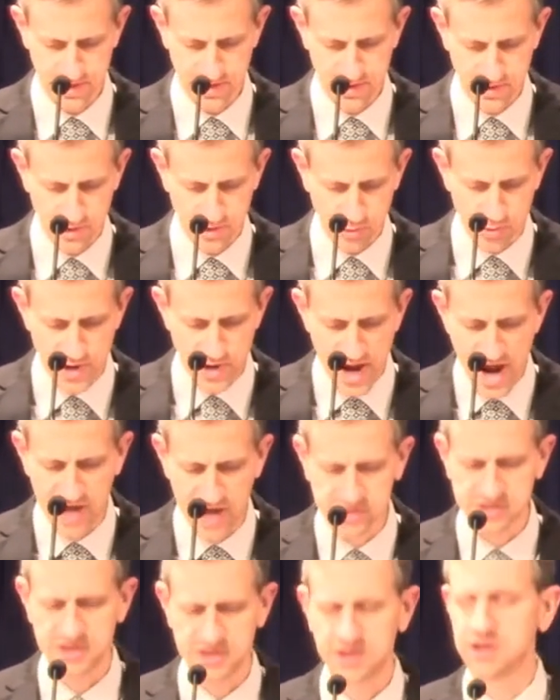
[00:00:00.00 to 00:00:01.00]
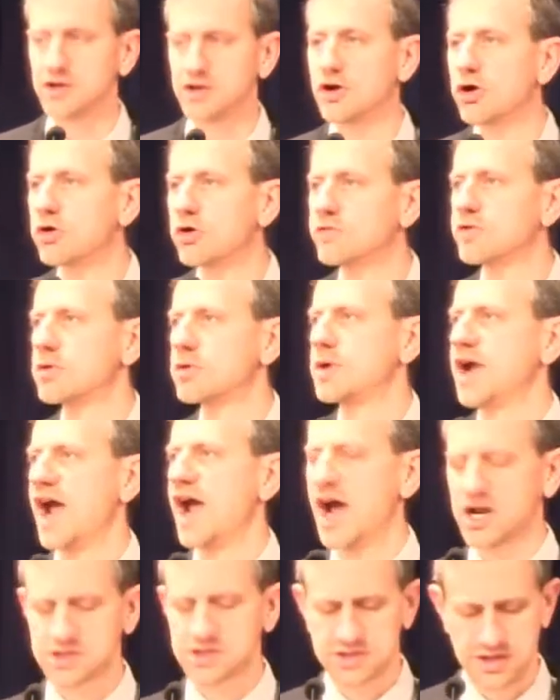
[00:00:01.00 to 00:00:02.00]
Reacting and
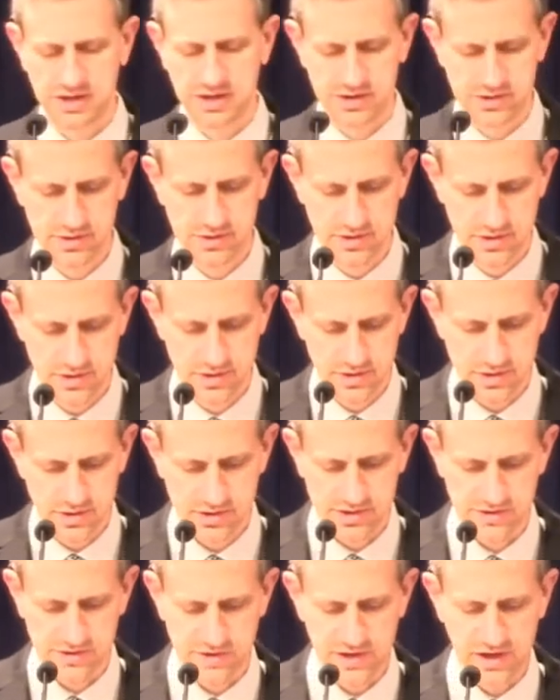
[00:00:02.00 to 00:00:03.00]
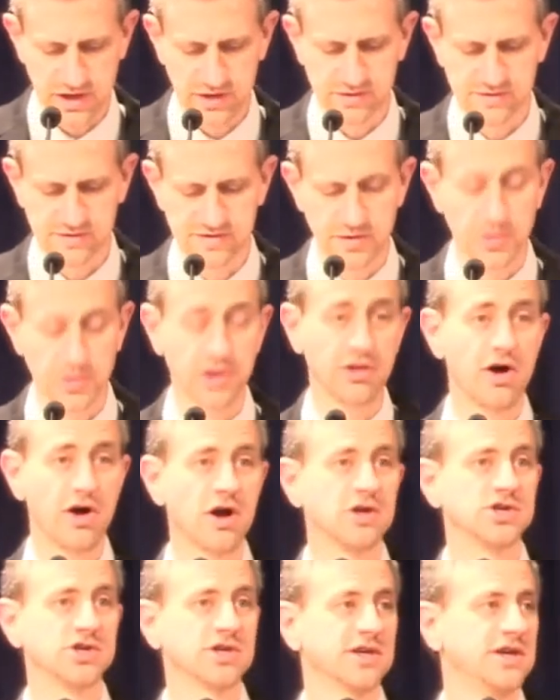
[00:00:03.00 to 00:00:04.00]
overreacting to things that we
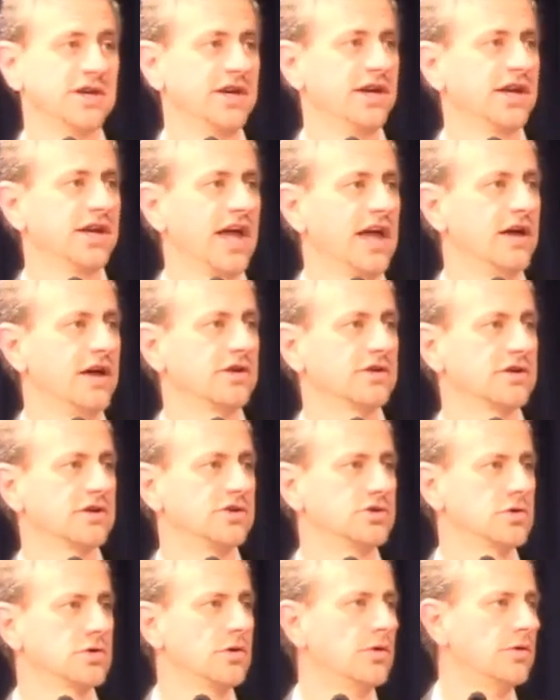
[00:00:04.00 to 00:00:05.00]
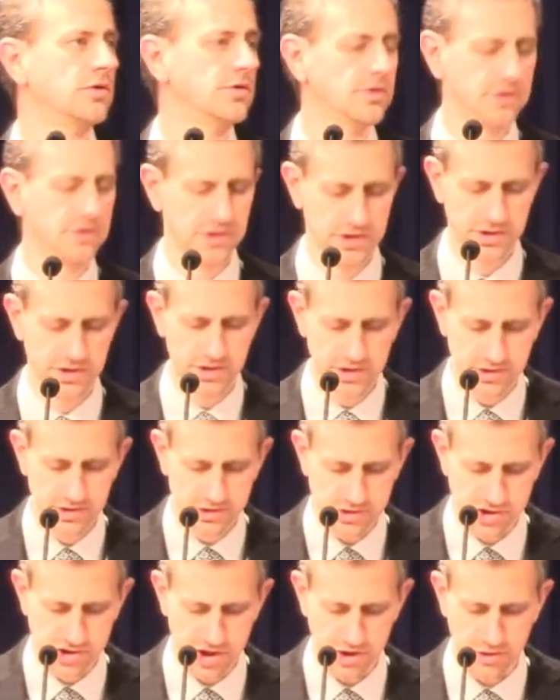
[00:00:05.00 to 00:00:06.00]
largely can't control
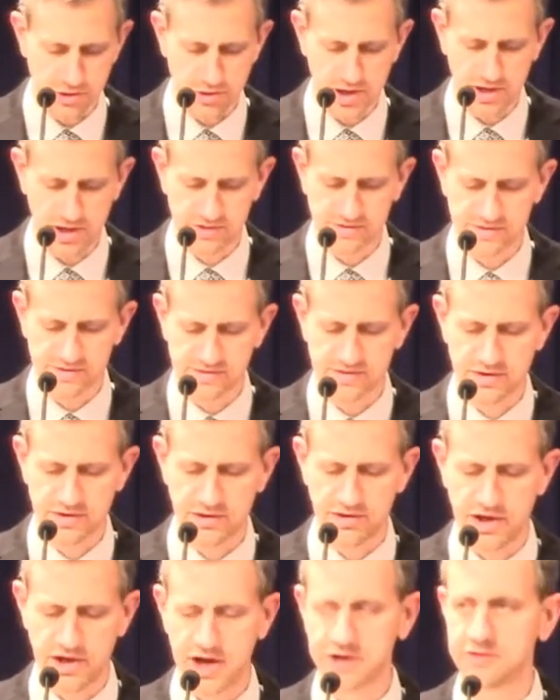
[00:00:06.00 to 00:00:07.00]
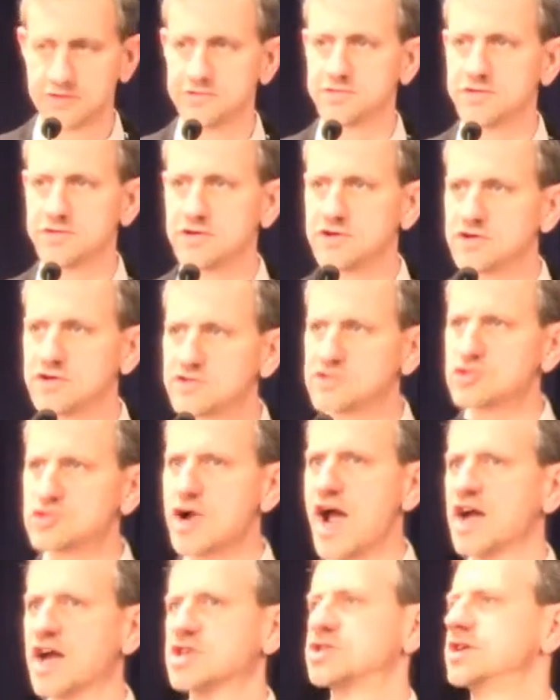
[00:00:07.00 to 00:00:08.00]
generates a lot of
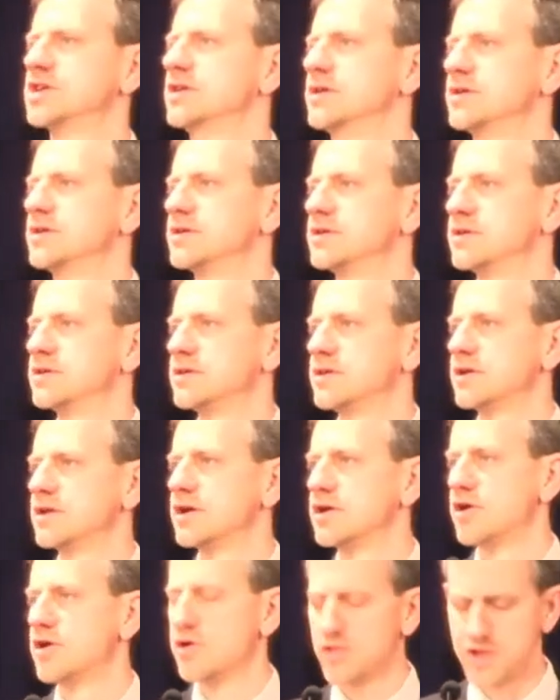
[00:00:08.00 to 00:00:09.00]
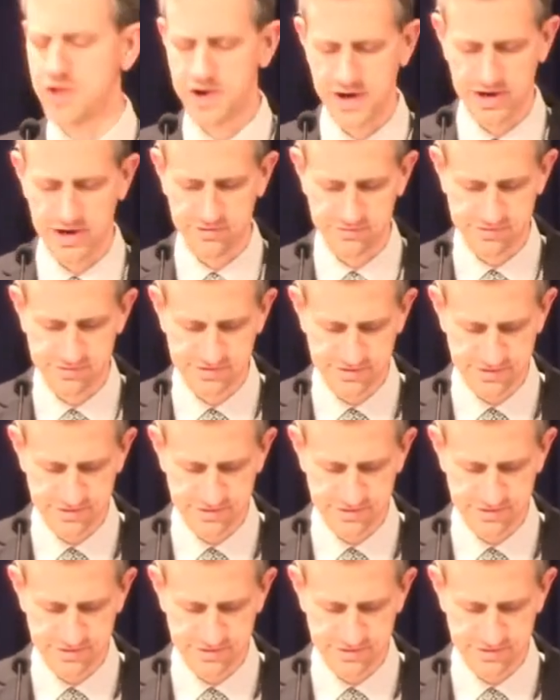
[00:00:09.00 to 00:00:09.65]
distraction in our lives.